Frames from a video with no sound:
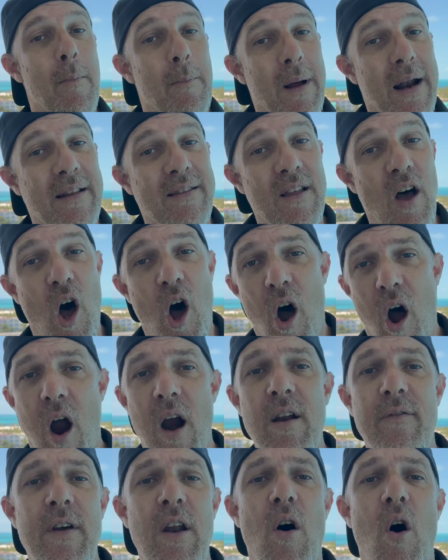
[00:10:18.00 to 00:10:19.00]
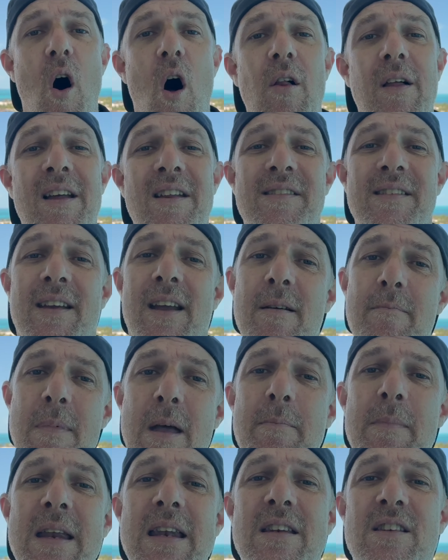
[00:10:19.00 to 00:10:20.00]
But at the heart of it all is the
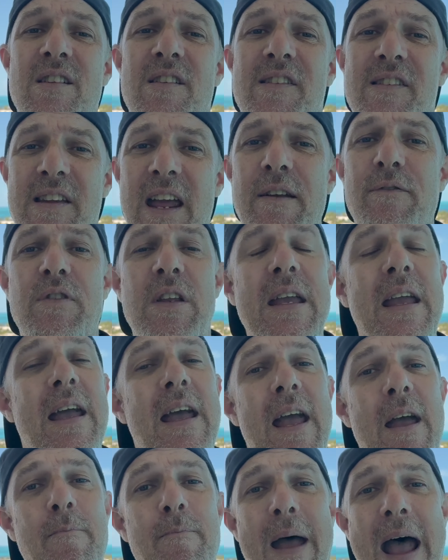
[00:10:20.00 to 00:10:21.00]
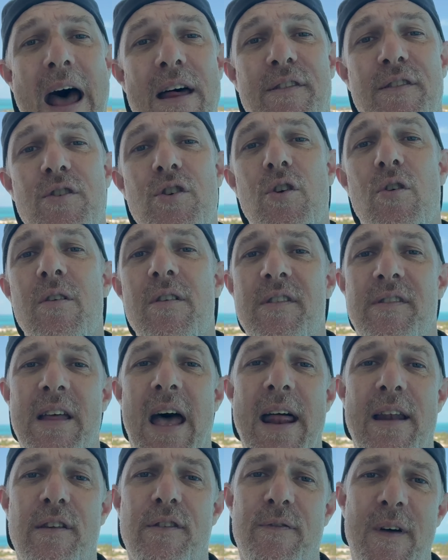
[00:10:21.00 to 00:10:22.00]
commitment to safety and passenger
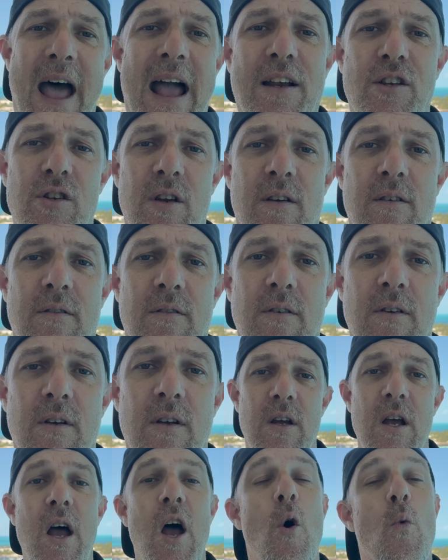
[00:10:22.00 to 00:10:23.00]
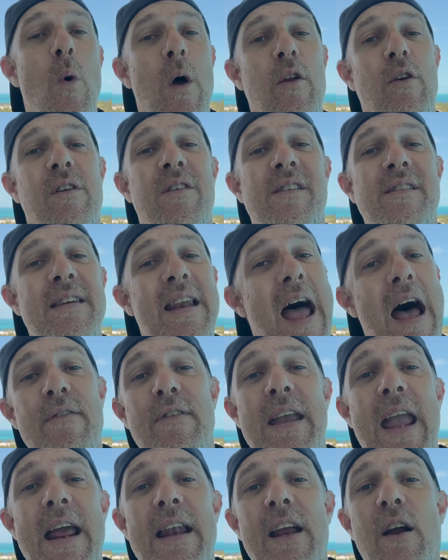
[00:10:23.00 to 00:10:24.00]
satisfaction. Whether it's
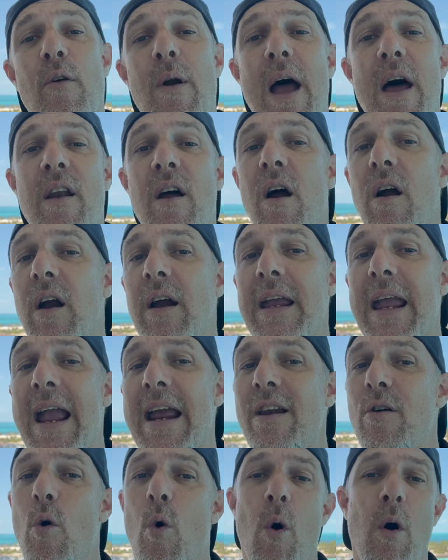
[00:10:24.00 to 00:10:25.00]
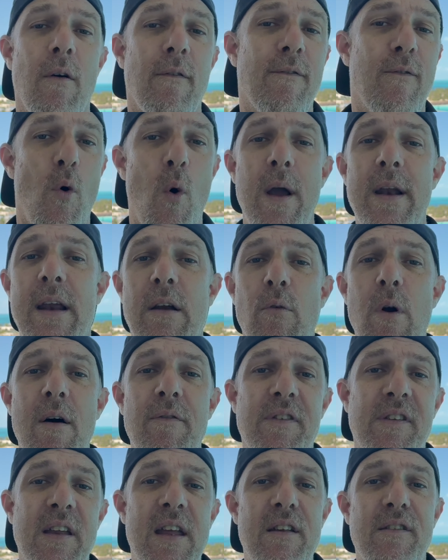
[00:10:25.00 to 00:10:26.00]
navigating around a hurricane or avoiding rough
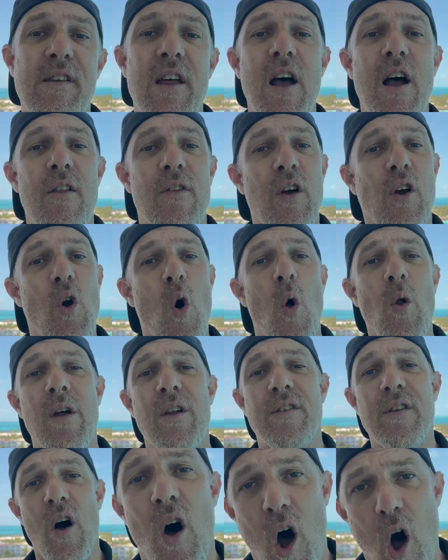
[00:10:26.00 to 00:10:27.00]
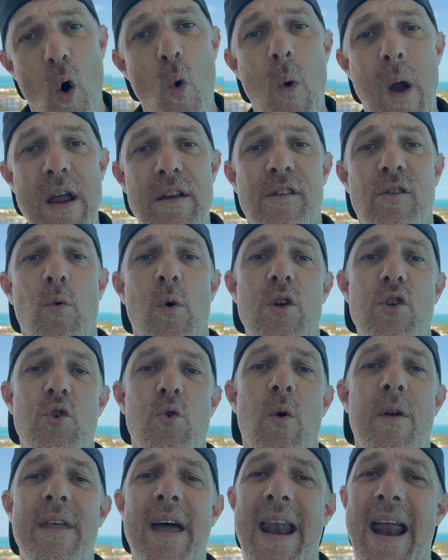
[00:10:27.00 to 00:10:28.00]
seas, the goal is always to
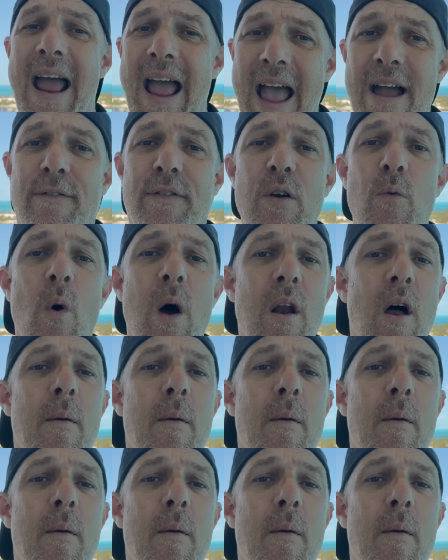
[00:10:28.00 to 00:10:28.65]
ensure that everyone